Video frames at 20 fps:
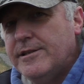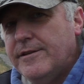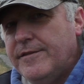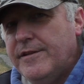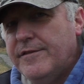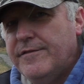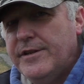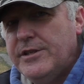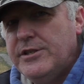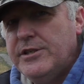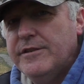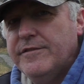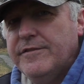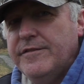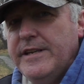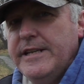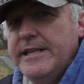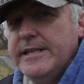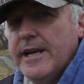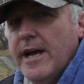So if you're fishing a
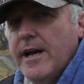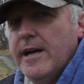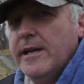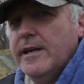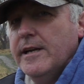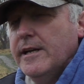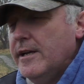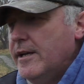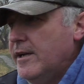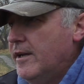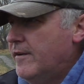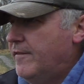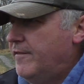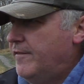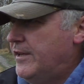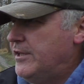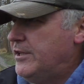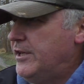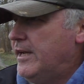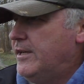feeder,
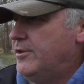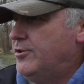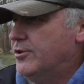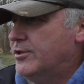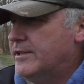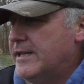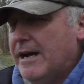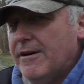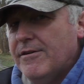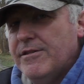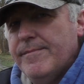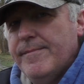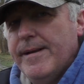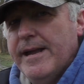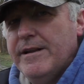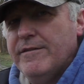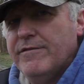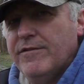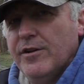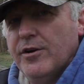fish it just out of the
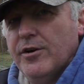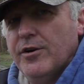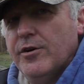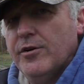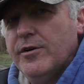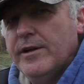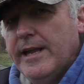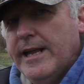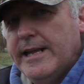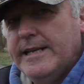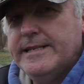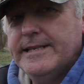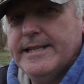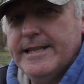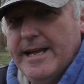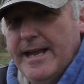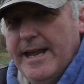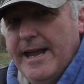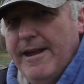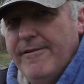main flow into
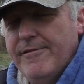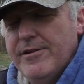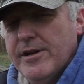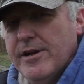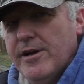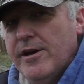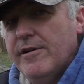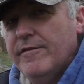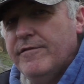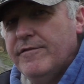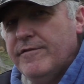that area of